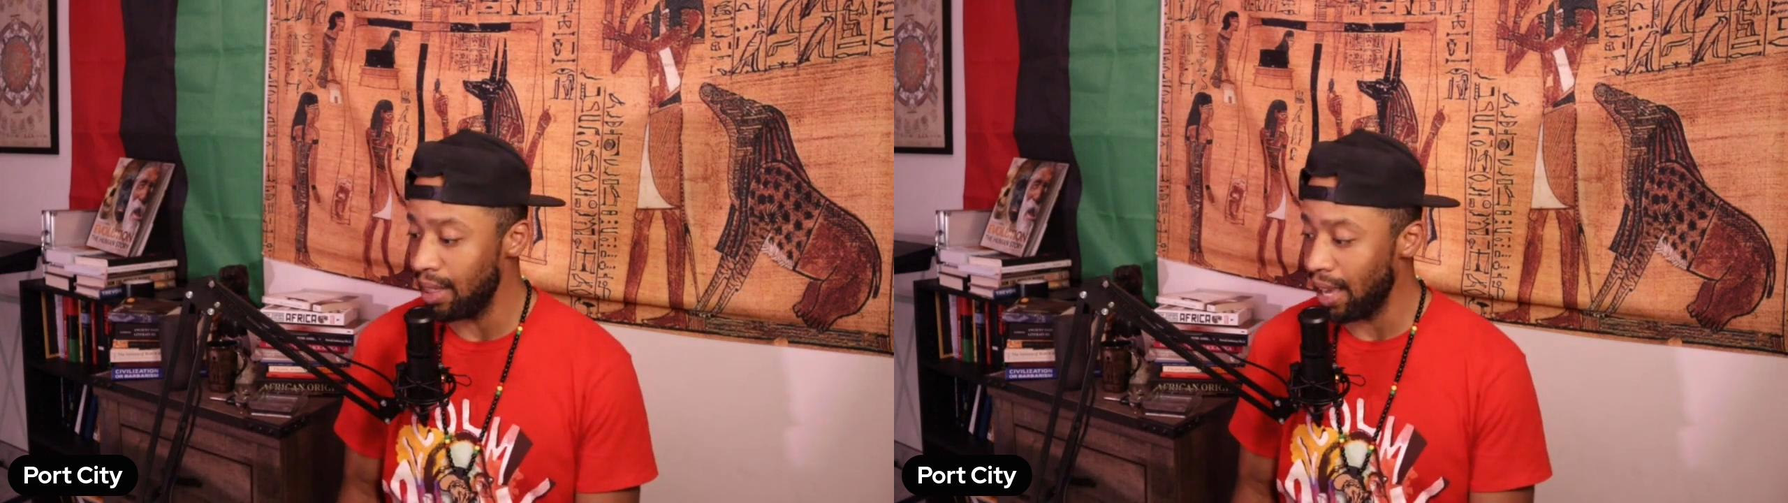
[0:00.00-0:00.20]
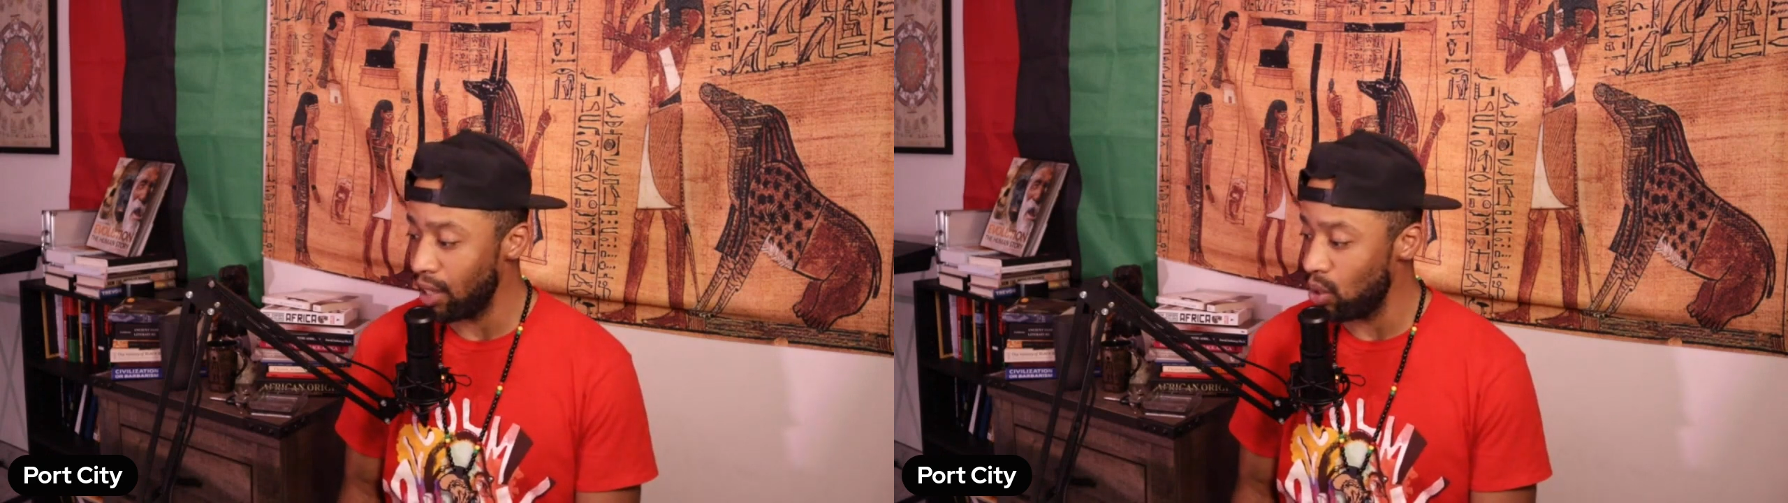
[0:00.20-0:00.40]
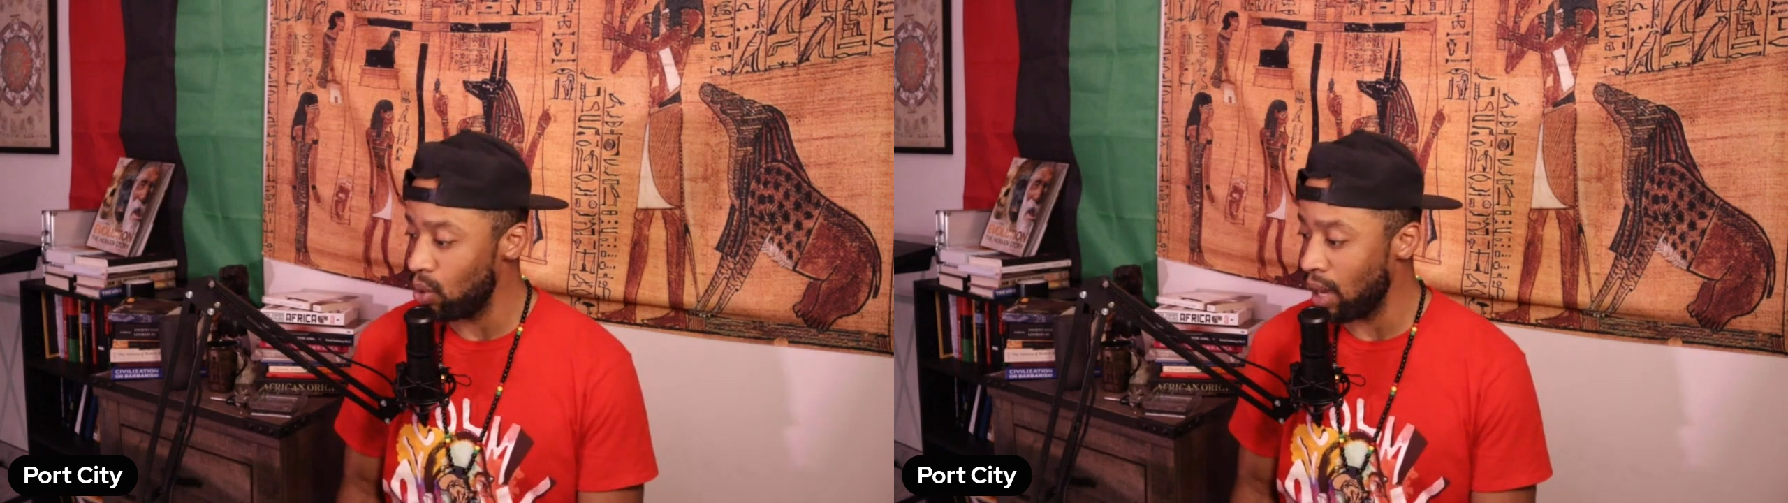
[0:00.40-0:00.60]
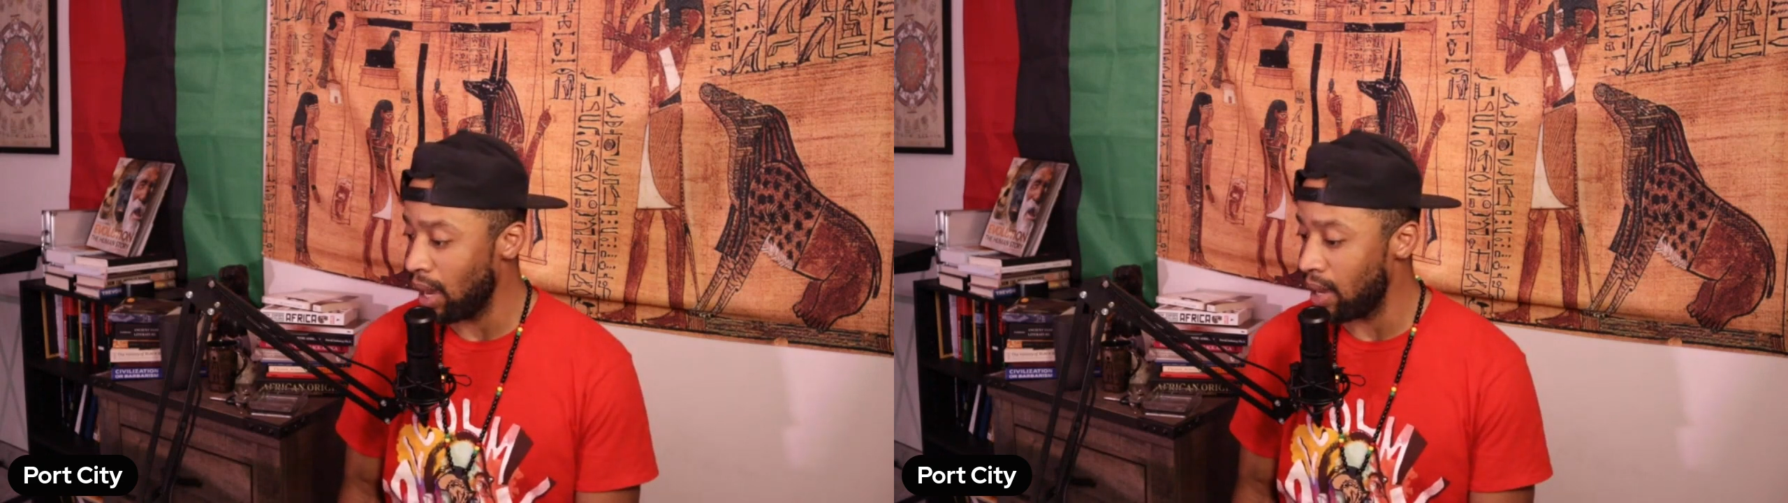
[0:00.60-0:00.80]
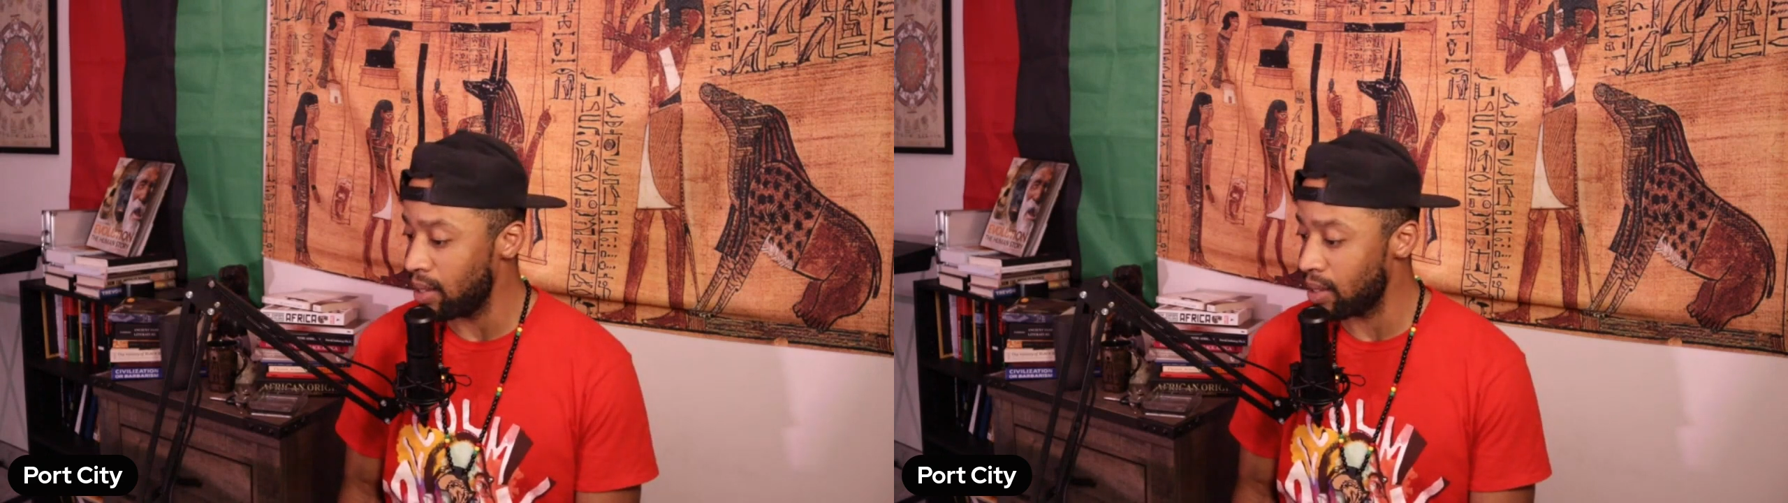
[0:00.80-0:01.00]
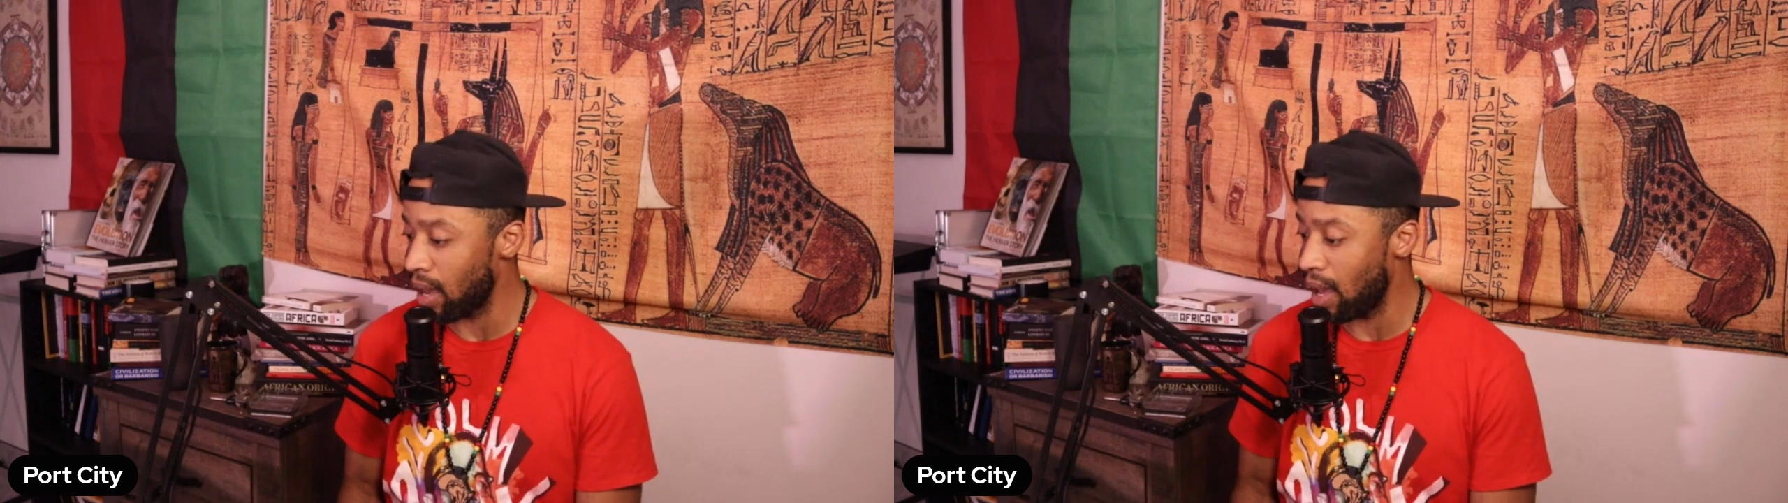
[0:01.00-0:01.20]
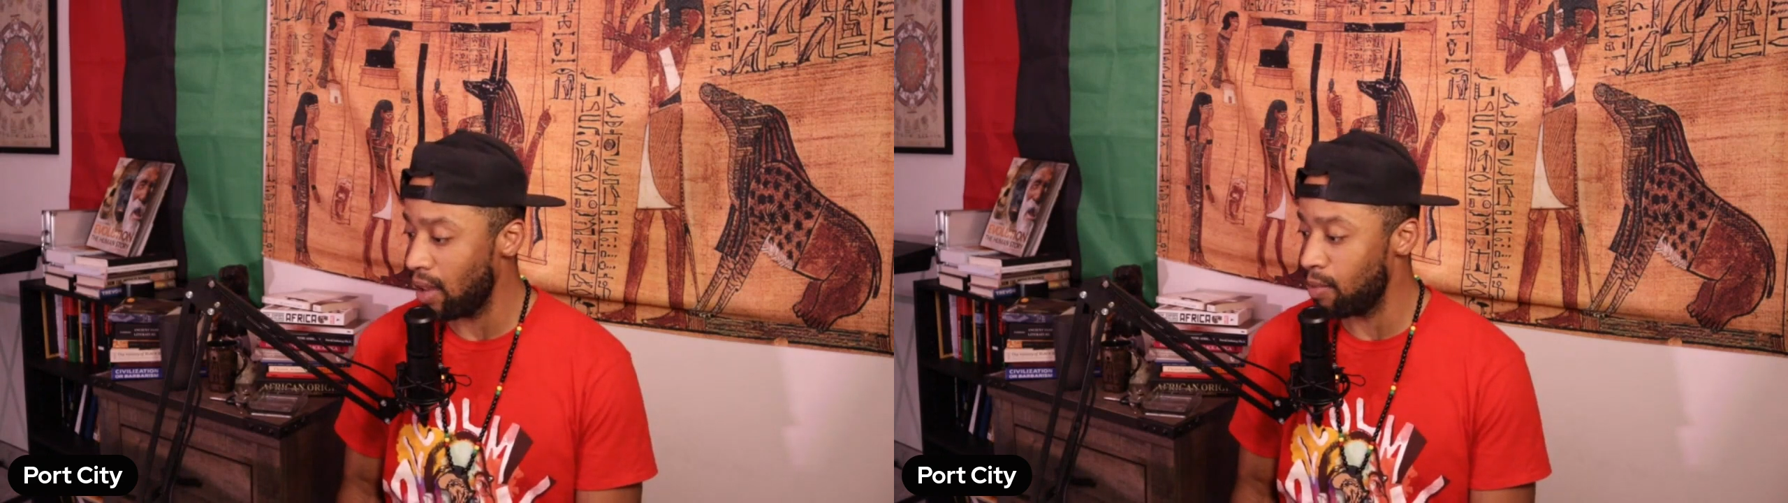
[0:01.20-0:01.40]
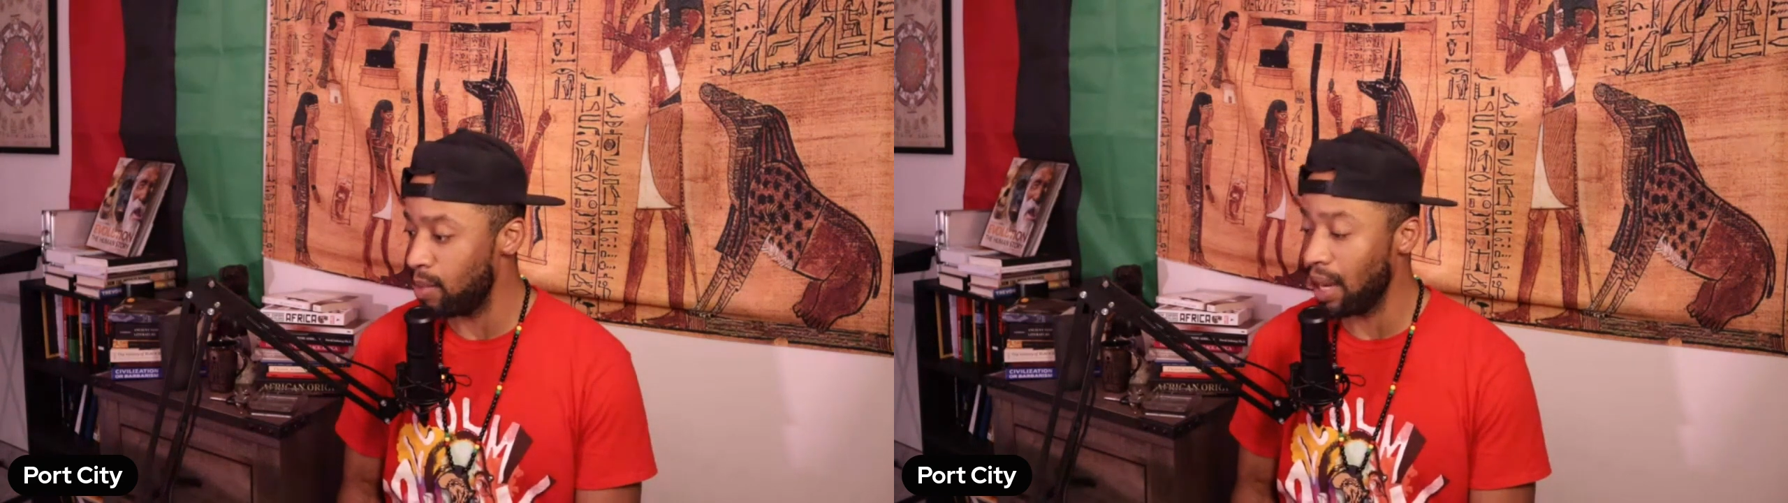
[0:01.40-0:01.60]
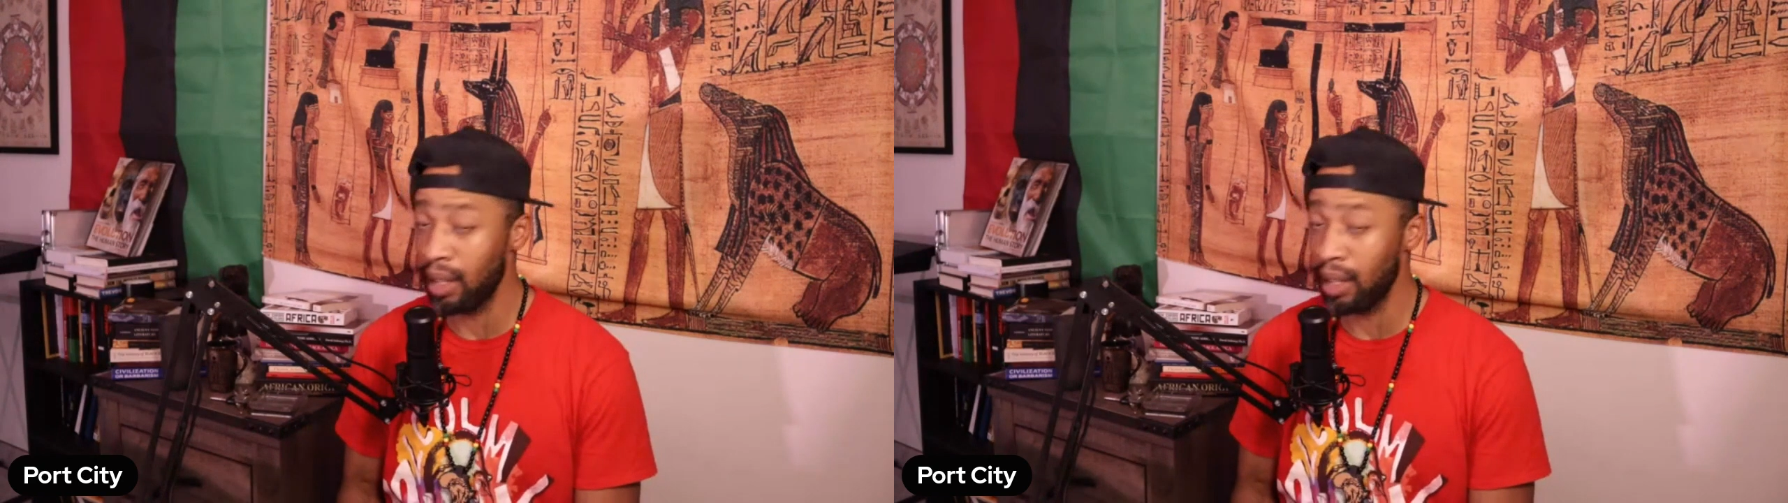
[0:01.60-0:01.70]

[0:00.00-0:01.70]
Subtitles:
Thank you guys. I have been